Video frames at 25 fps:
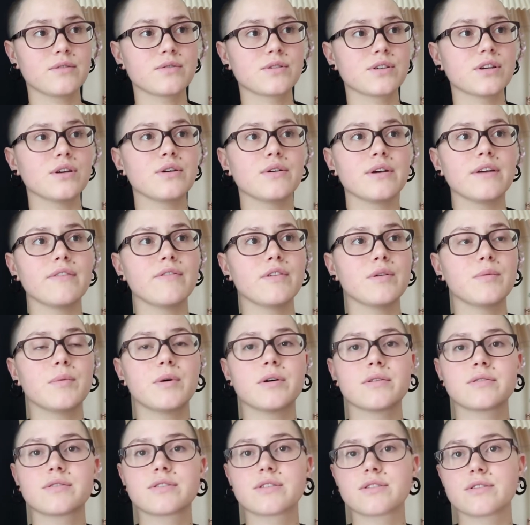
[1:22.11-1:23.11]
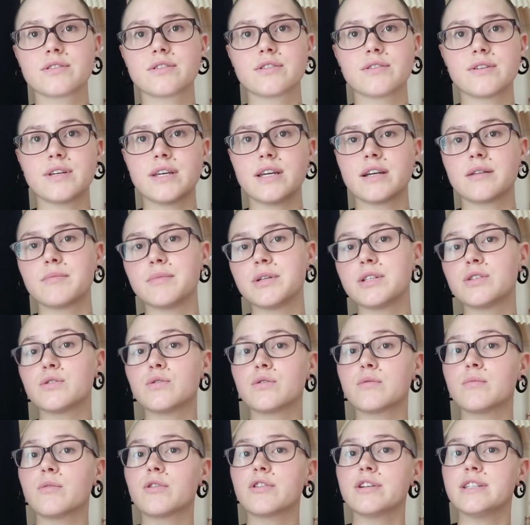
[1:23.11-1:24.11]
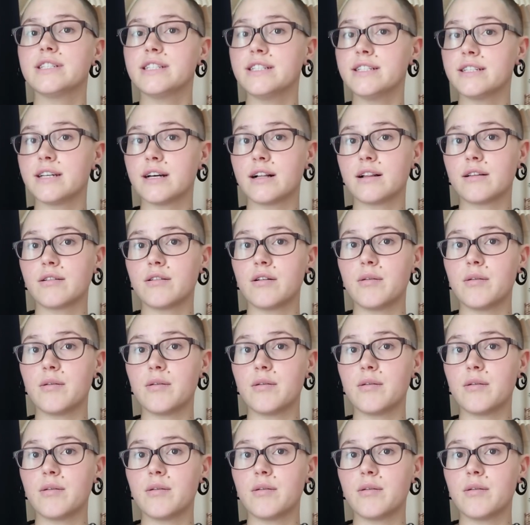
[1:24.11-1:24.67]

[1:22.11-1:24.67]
so if you want to hear me talk more in detail